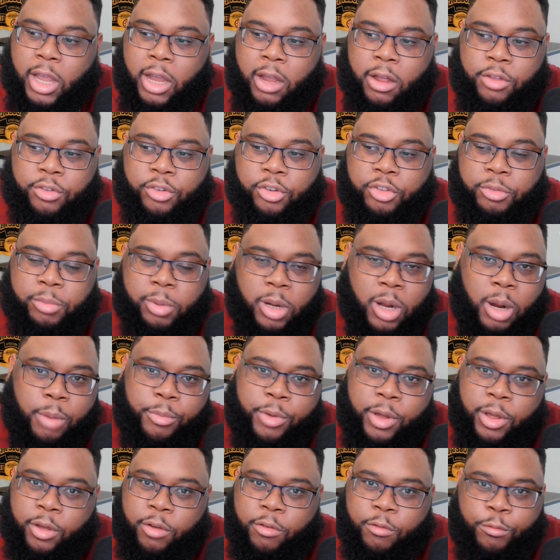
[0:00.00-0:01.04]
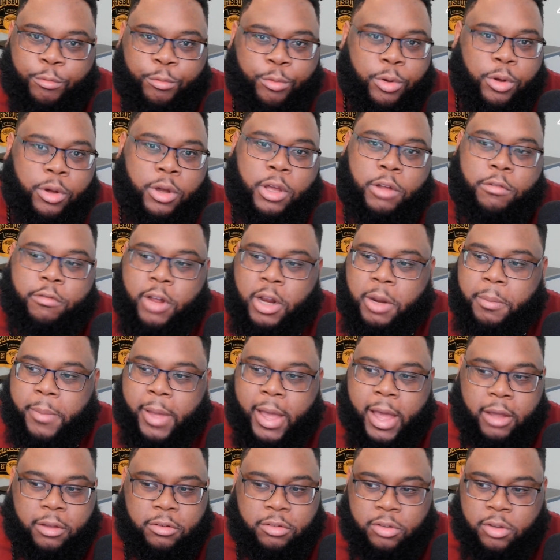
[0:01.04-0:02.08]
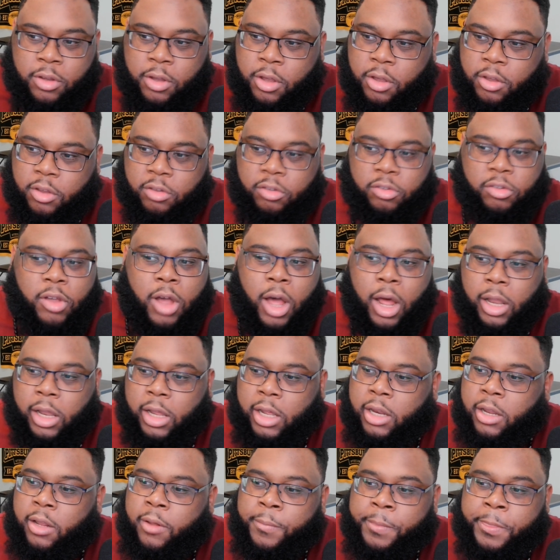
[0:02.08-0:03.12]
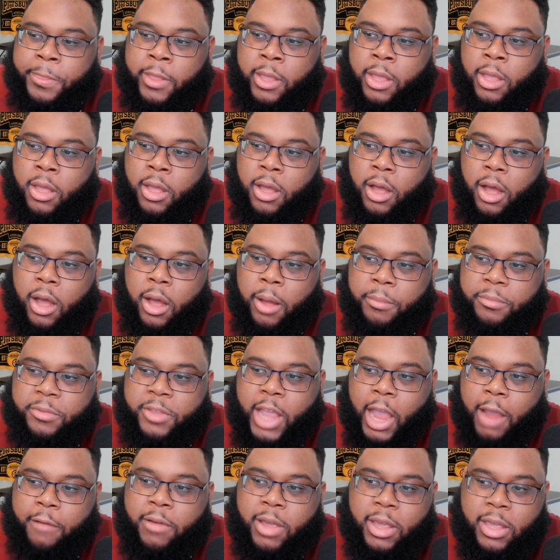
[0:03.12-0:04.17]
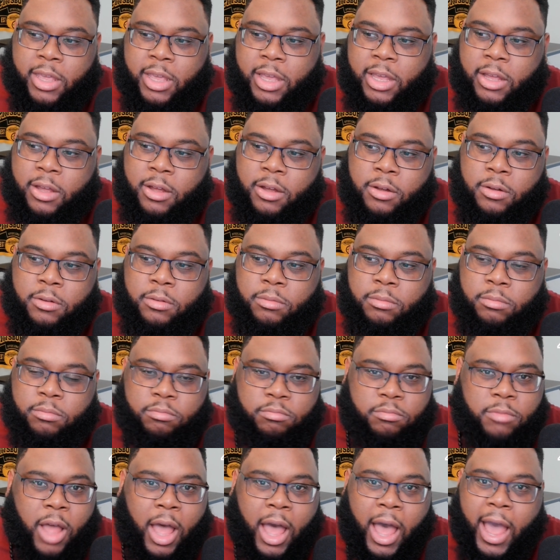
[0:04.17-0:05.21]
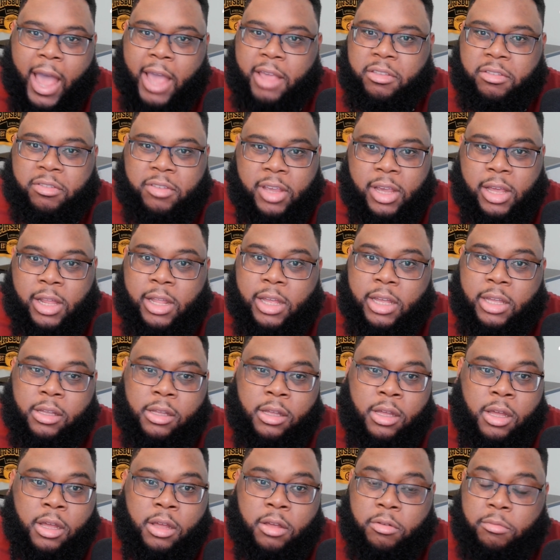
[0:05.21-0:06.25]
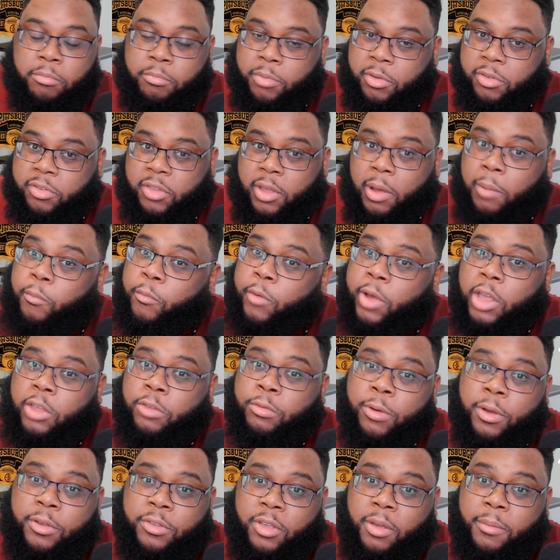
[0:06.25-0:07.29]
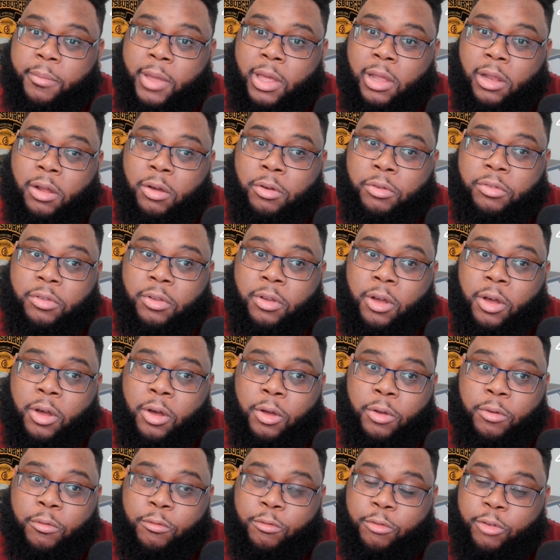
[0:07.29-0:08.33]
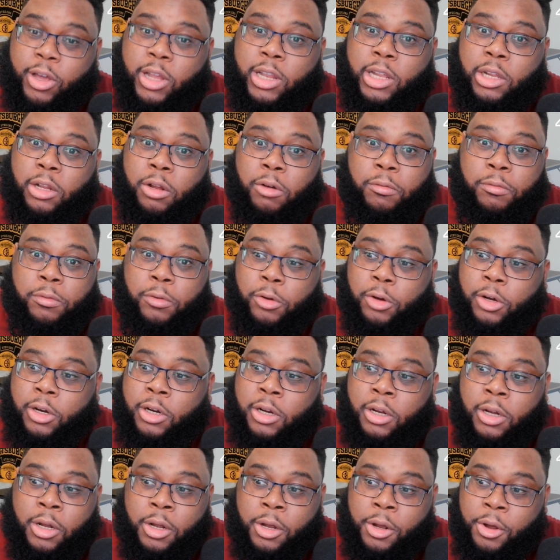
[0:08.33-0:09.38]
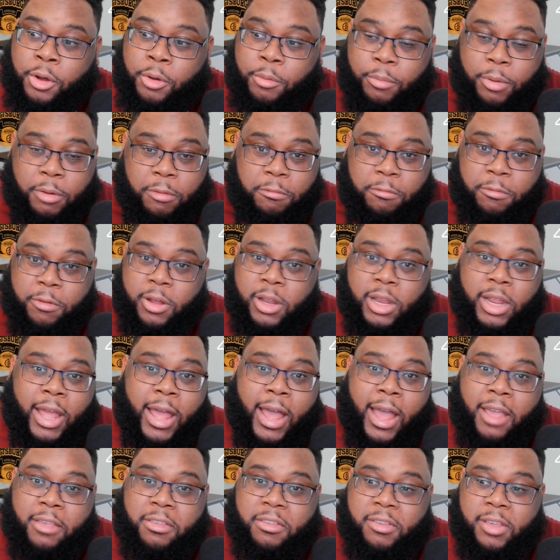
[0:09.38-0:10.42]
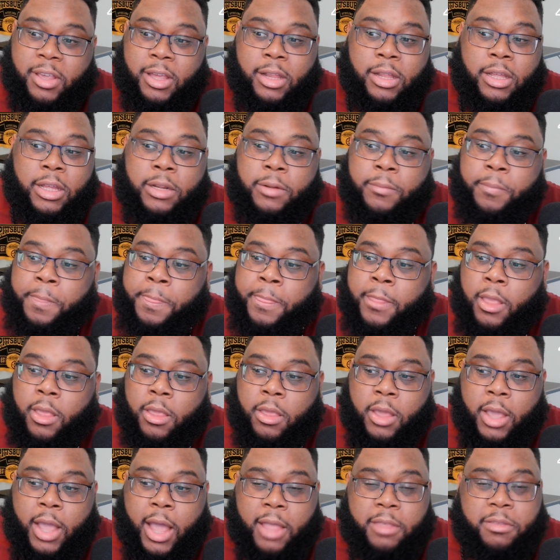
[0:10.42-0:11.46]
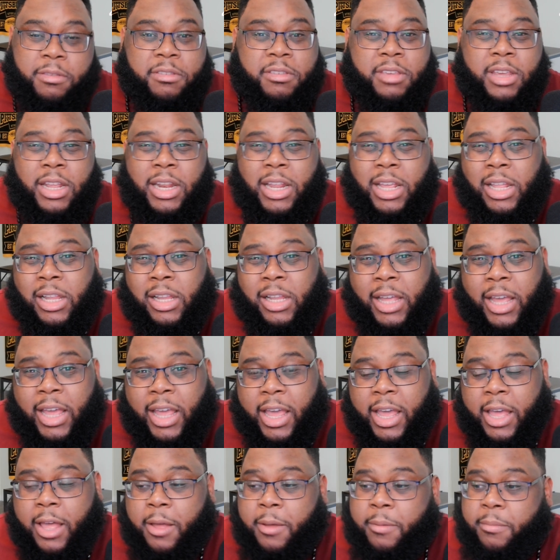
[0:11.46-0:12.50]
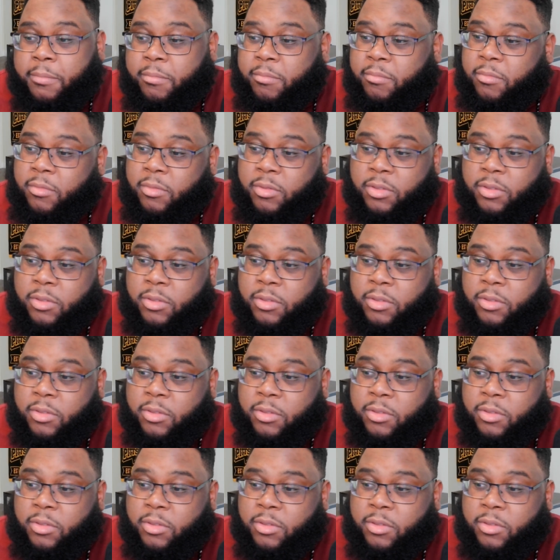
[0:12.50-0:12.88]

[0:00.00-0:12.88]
Aaron Jones, Montgomery, real good running backs, solid. Tyreek Hill, high ceiling. There'll be some weeks where it's going to be a really low floor, but really high ceiling. You got CeeDee Lamb.